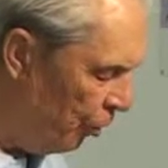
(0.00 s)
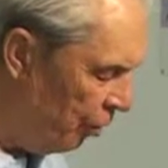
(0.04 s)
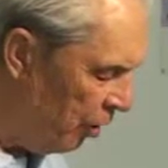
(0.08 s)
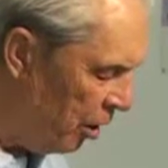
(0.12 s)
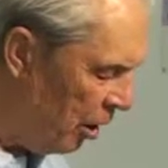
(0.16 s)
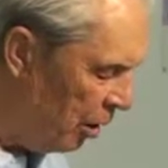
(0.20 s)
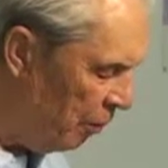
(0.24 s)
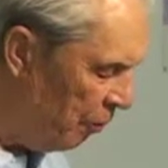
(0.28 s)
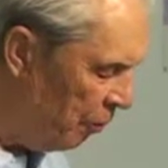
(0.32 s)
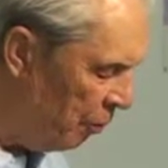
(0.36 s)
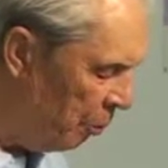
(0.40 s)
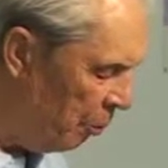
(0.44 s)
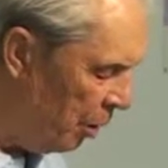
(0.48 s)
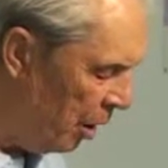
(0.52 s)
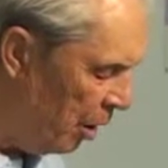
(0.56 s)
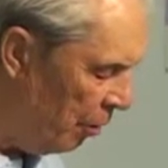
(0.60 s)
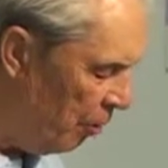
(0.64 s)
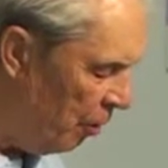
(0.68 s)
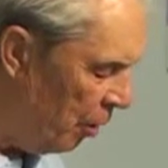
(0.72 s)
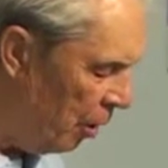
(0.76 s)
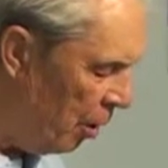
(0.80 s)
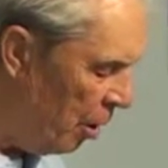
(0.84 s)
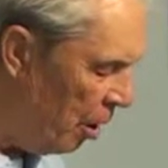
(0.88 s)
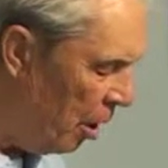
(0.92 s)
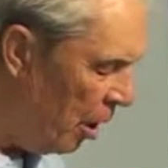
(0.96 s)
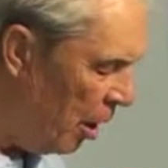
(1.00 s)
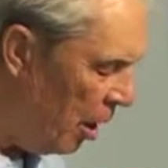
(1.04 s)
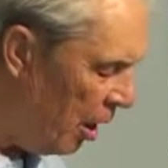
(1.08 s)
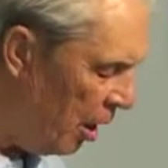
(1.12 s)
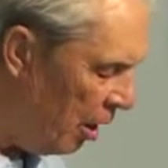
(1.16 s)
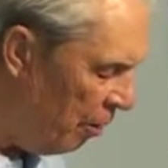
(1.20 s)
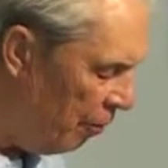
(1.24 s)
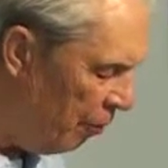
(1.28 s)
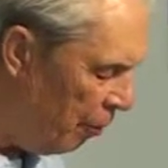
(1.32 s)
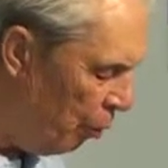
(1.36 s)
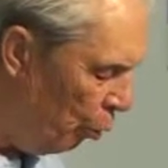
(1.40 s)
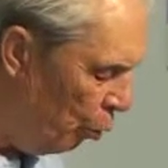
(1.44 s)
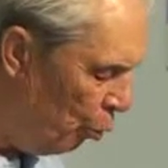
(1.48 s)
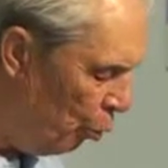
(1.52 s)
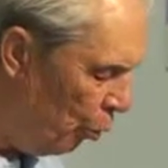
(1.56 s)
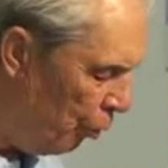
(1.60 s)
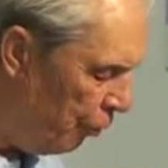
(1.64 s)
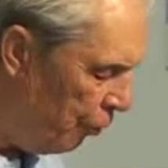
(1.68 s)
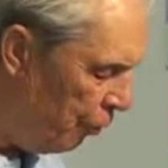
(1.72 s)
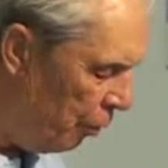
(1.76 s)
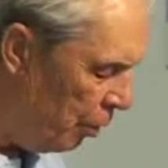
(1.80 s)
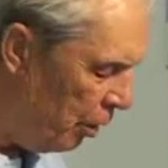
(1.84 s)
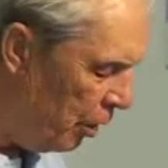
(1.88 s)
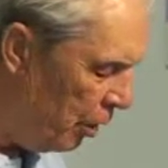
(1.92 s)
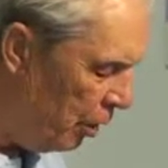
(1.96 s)
came from heaven I have
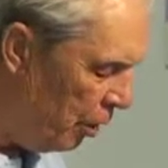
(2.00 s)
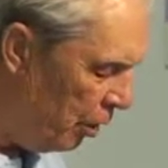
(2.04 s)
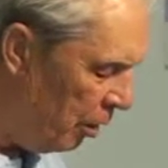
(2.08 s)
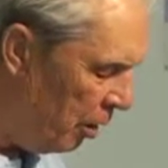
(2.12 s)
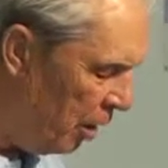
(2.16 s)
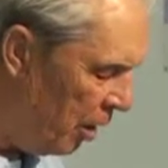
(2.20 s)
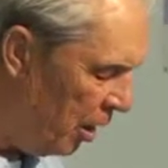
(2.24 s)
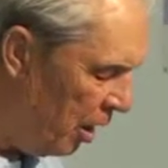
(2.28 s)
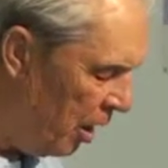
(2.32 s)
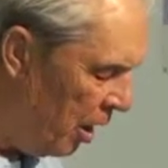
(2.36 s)
glorified it